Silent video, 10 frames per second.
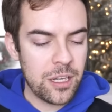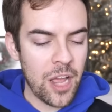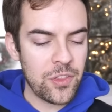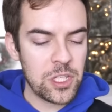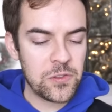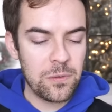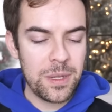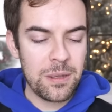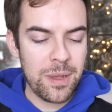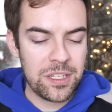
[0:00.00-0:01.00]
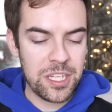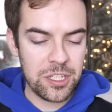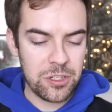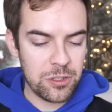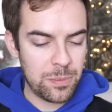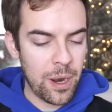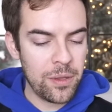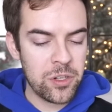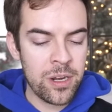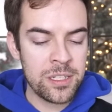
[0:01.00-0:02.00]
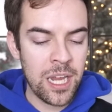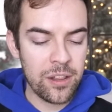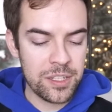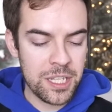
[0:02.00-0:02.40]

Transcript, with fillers: got this for me and my sisters, probably trying to tell us